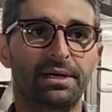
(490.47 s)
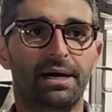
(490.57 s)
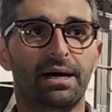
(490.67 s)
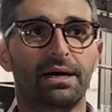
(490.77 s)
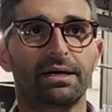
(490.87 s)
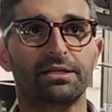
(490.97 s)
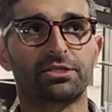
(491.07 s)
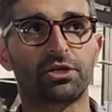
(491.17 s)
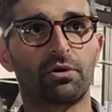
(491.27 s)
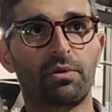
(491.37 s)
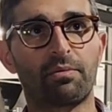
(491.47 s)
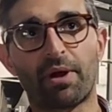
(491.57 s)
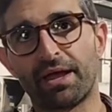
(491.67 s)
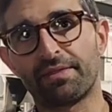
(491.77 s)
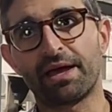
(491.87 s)
And so we
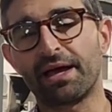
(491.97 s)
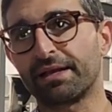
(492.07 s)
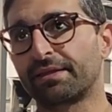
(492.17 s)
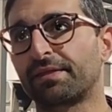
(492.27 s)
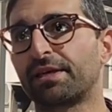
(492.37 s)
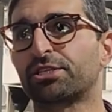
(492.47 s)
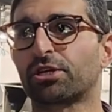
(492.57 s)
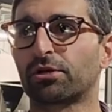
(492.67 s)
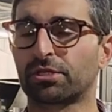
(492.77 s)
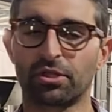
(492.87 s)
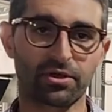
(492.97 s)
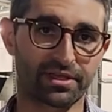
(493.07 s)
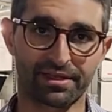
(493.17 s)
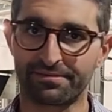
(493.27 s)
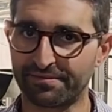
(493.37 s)
ran that, and then they started to look
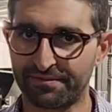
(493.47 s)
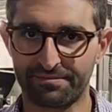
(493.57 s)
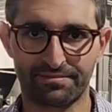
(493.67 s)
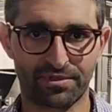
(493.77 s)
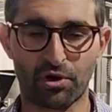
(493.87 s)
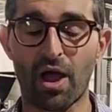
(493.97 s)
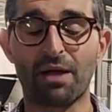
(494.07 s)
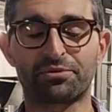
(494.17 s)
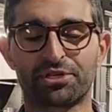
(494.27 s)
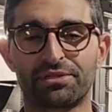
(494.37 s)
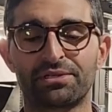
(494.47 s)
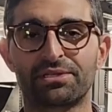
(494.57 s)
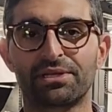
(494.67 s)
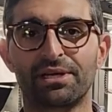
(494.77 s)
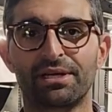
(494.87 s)
at their
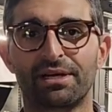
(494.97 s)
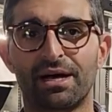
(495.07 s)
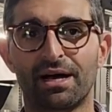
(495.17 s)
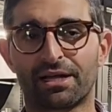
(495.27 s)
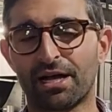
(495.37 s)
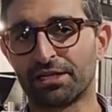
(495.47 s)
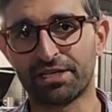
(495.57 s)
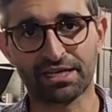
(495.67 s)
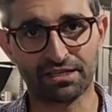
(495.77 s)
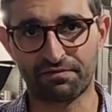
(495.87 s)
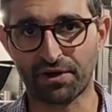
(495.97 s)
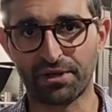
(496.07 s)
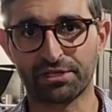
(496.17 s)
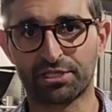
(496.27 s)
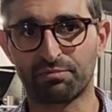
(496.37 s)
options, contacted
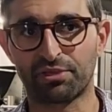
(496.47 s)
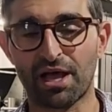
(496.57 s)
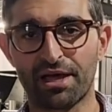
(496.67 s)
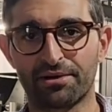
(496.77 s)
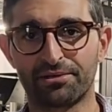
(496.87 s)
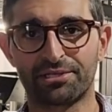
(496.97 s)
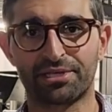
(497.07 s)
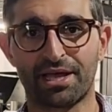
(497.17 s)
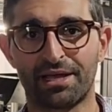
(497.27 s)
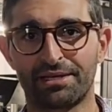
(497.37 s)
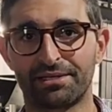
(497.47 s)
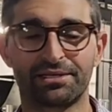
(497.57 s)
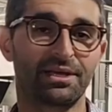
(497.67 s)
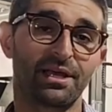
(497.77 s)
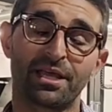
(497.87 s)
various suppliers, and
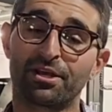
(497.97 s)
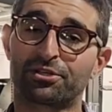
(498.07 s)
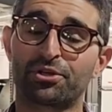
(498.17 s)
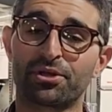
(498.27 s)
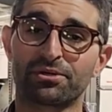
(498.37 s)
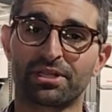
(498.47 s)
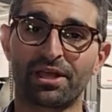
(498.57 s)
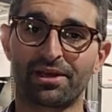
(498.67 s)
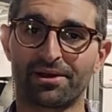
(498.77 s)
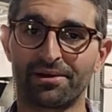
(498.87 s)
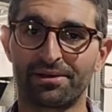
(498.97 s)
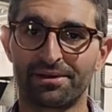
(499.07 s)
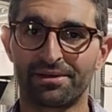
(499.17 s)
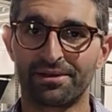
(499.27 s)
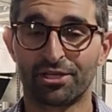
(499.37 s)
2 years later,
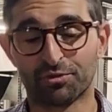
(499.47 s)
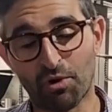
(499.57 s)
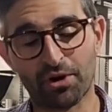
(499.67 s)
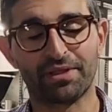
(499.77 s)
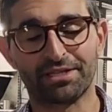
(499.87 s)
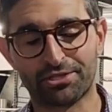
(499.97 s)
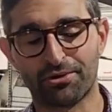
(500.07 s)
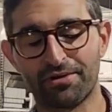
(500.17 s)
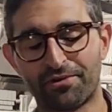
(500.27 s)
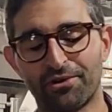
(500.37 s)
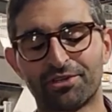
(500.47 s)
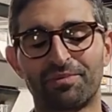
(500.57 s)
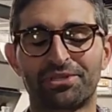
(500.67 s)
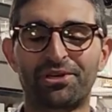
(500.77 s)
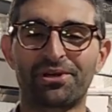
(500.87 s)
there's more to that story of course,
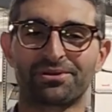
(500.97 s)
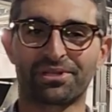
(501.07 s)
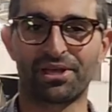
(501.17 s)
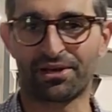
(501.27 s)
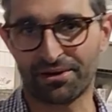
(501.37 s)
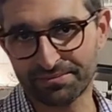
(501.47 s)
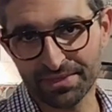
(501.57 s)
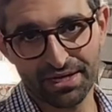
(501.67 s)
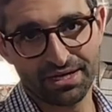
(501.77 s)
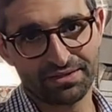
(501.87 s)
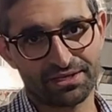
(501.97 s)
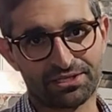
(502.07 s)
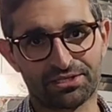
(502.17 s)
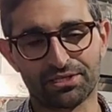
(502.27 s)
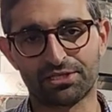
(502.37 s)
but 2 years later, this
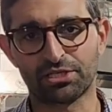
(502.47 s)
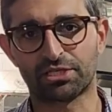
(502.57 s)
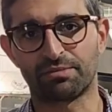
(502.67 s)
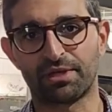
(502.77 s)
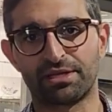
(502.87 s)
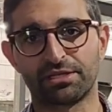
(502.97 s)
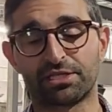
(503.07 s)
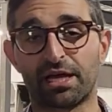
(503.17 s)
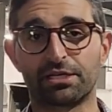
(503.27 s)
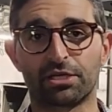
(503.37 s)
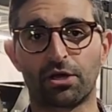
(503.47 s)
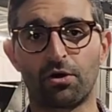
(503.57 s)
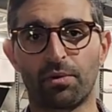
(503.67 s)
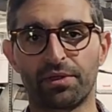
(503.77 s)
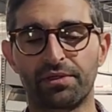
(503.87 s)
is the system they decided to go
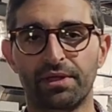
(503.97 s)
with.